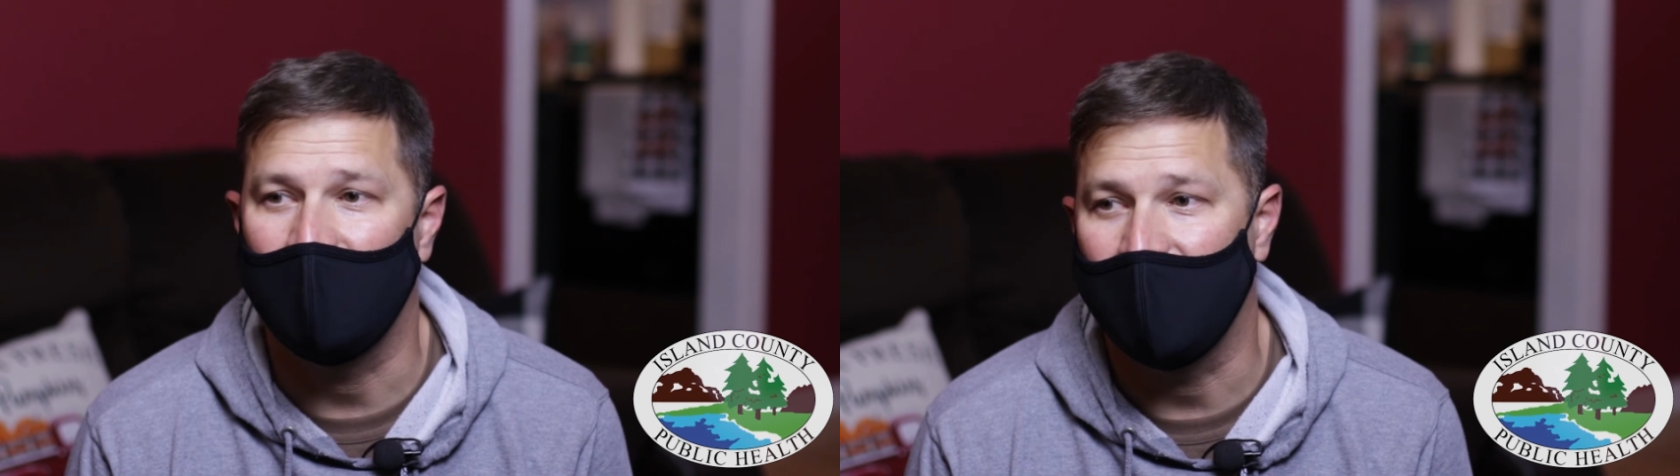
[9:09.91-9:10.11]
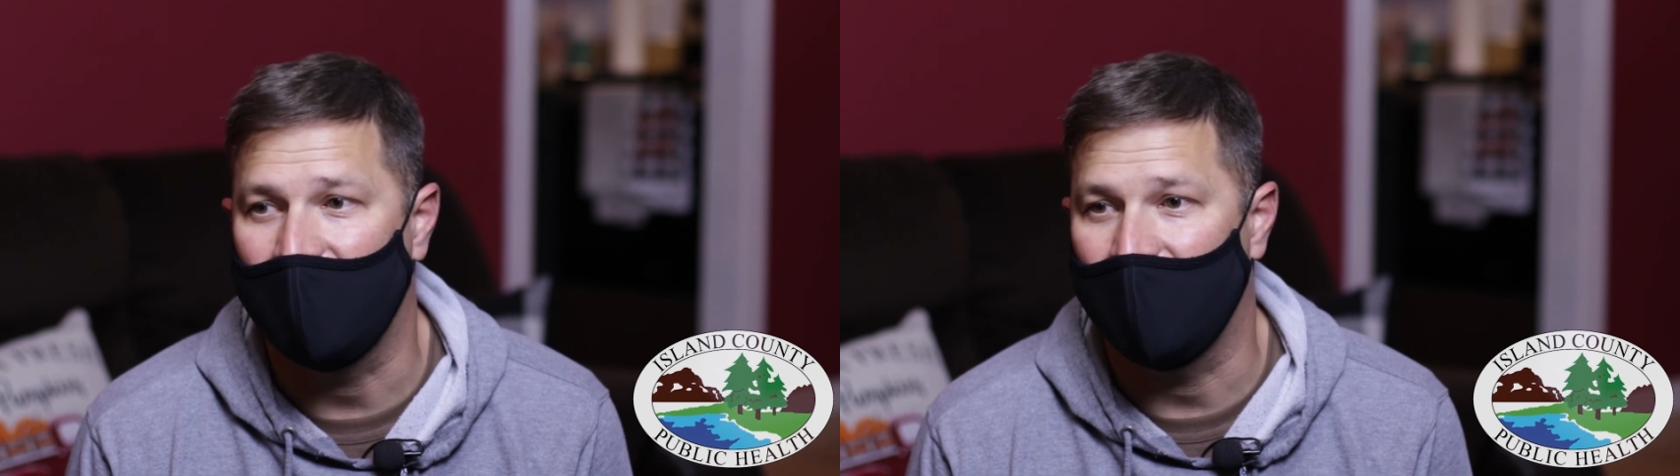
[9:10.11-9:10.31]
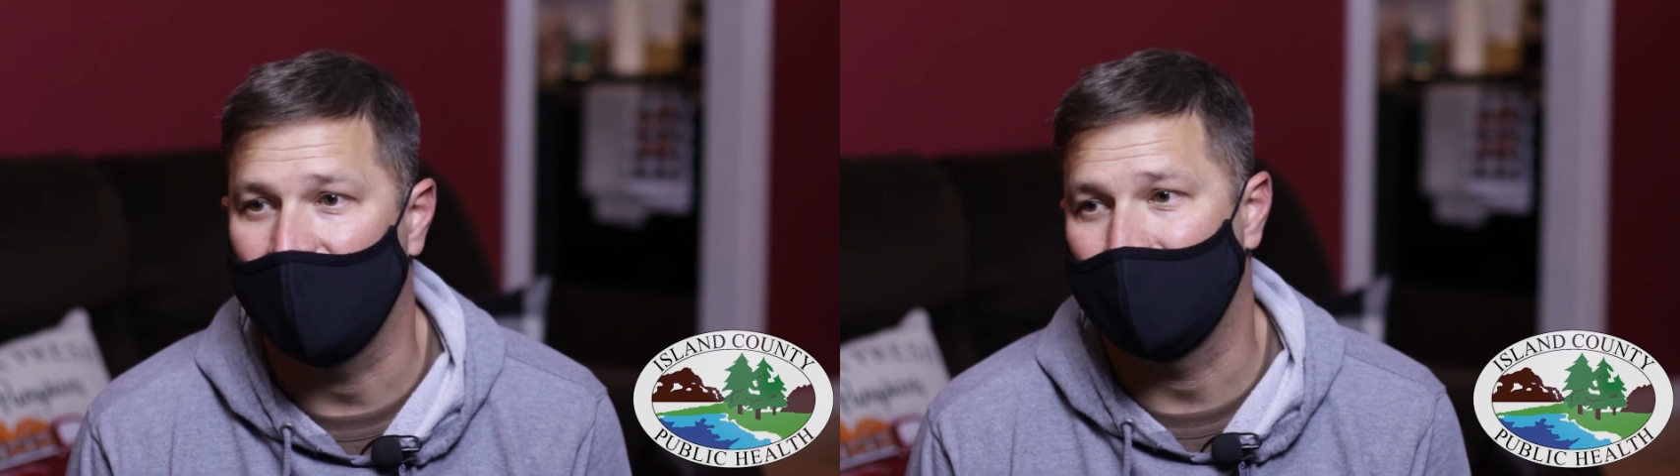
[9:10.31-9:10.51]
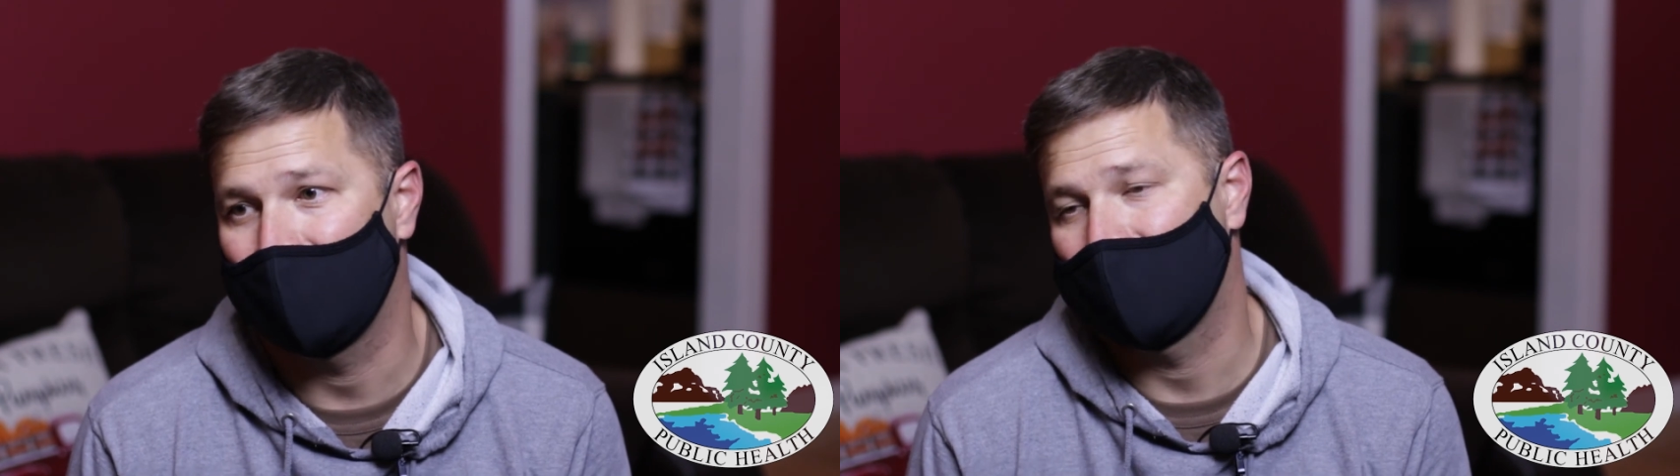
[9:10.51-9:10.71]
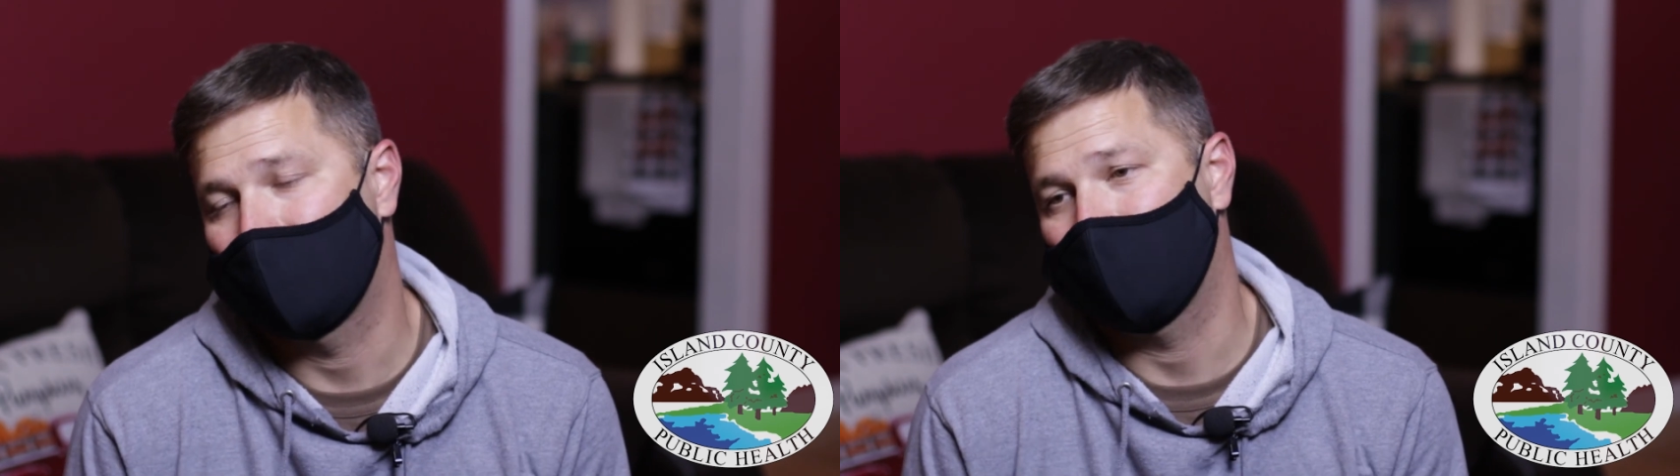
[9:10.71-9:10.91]

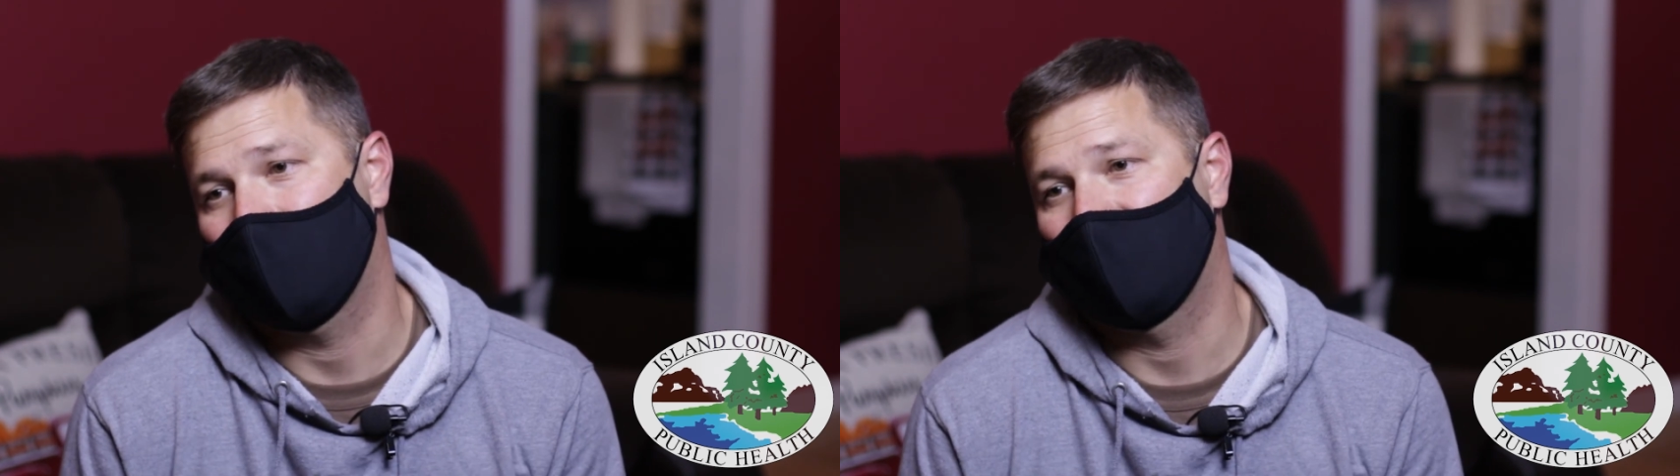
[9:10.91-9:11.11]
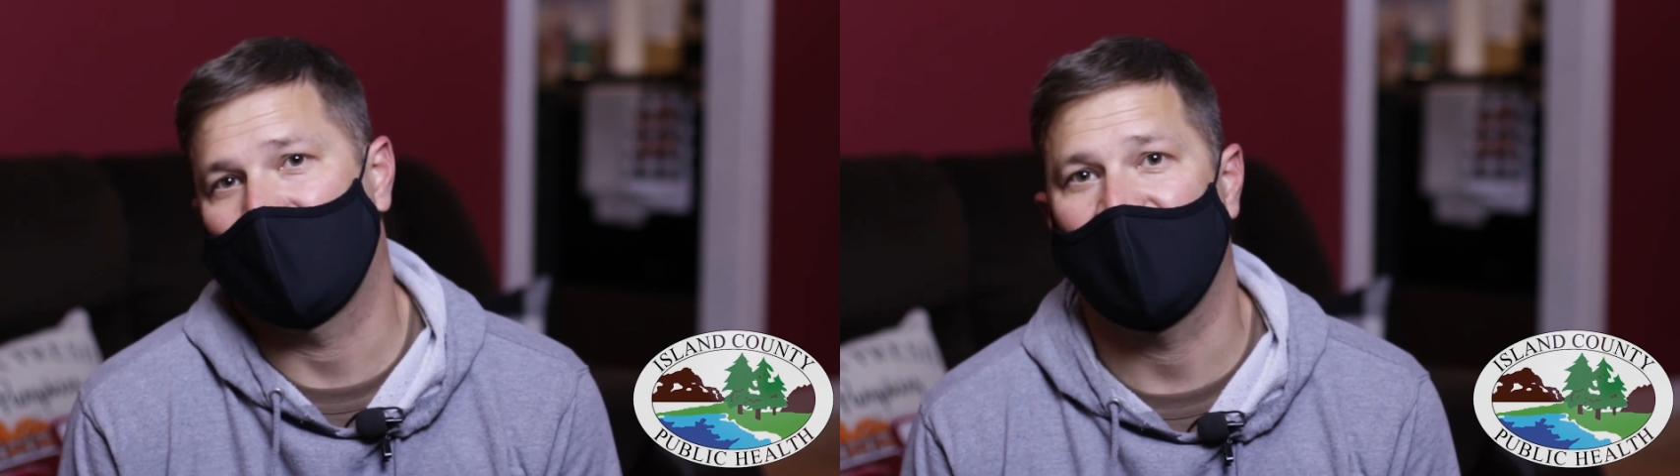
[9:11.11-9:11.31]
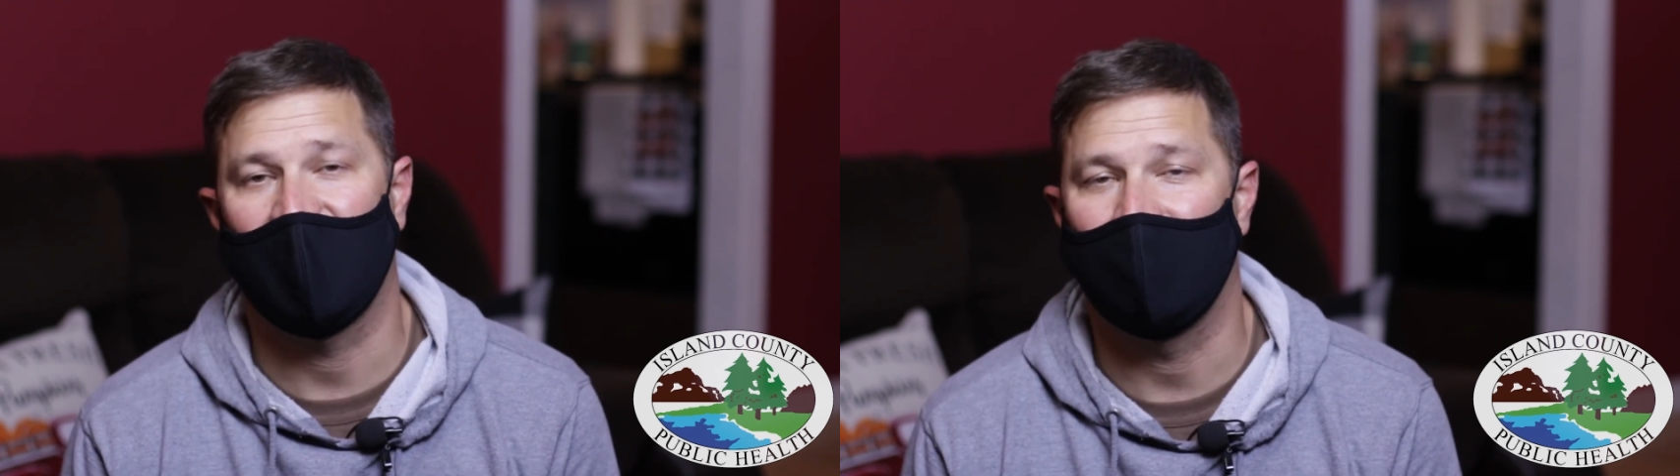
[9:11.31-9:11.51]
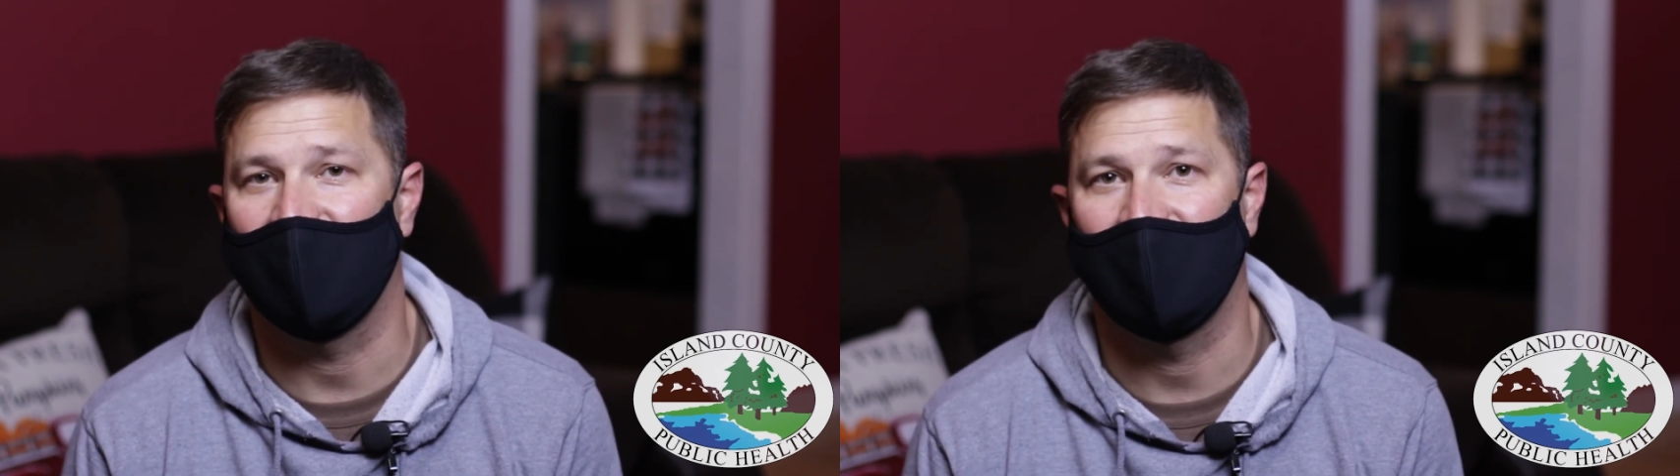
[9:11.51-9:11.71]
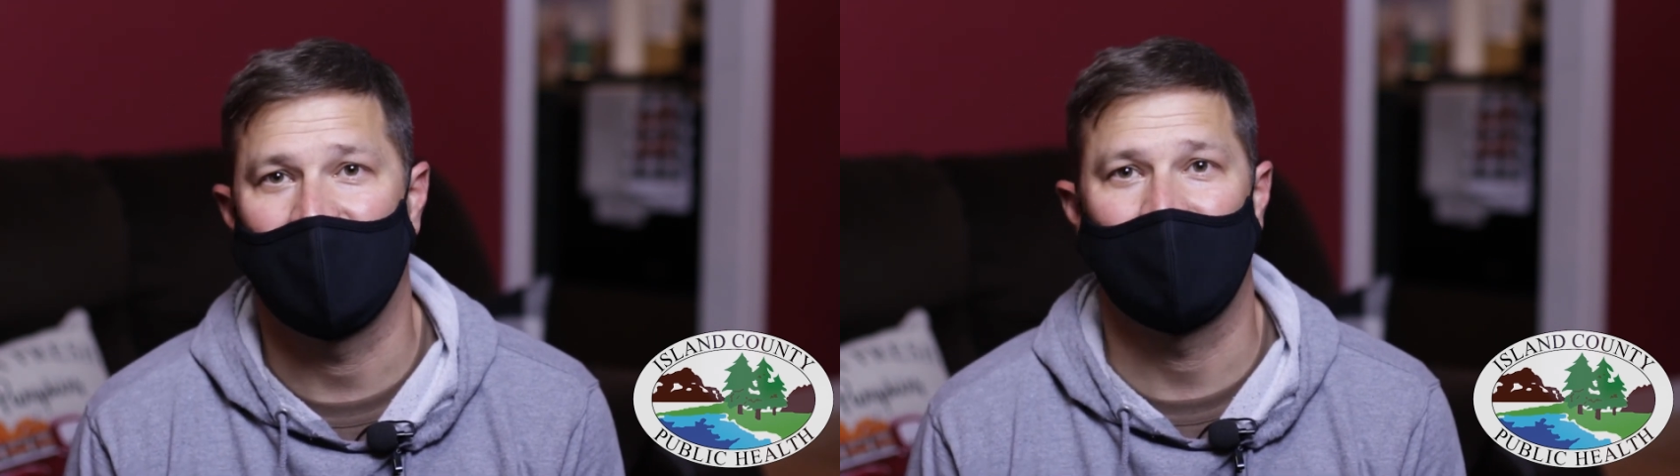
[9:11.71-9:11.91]
and like
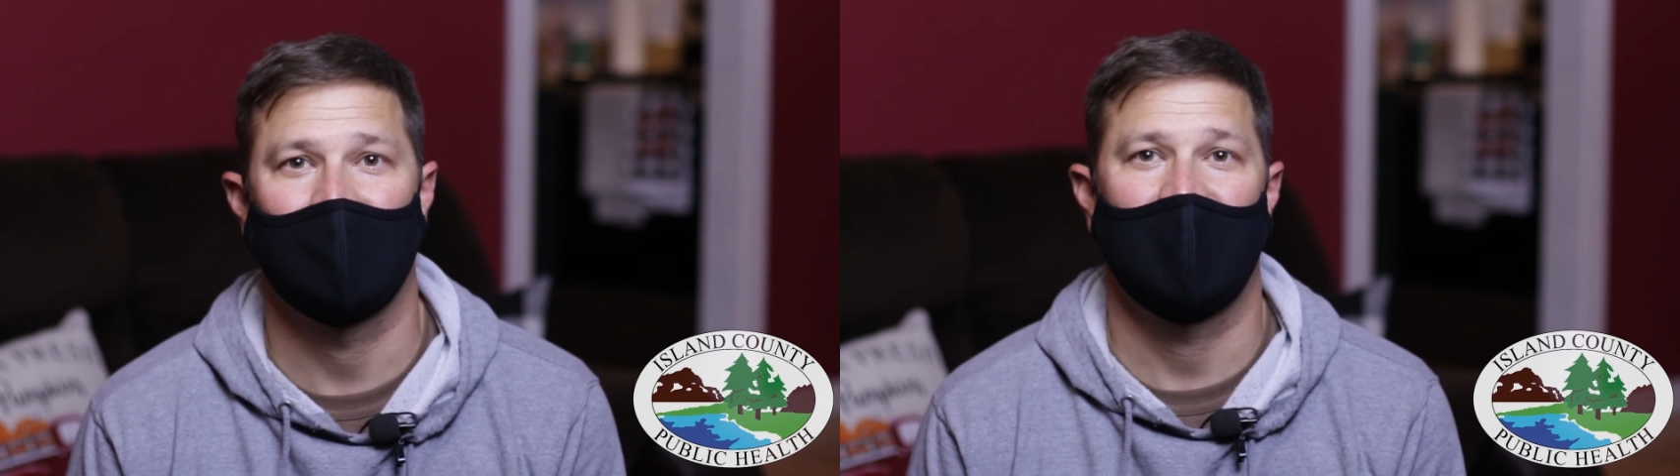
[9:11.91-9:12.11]
everything else,